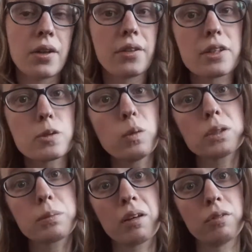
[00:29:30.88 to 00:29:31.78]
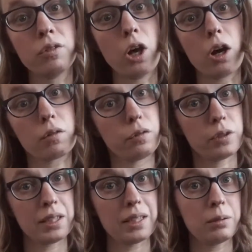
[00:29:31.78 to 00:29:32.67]
This was my vlog for
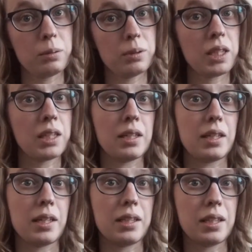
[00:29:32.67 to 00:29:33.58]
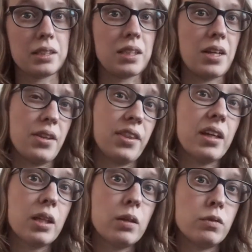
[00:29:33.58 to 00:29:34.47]
now. And I say
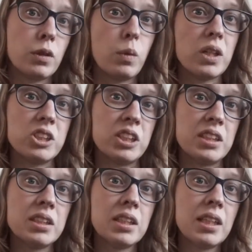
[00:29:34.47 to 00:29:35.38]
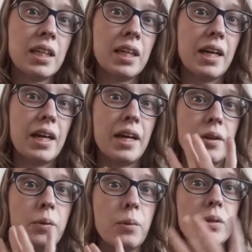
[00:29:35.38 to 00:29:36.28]
thank you for watching.
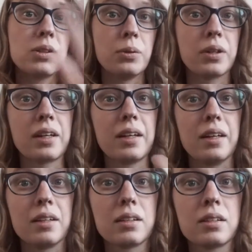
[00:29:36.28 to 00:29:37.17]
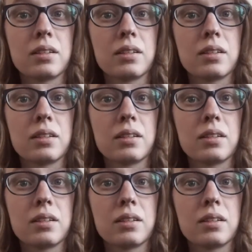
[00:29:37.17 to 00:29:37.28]
En om een keer.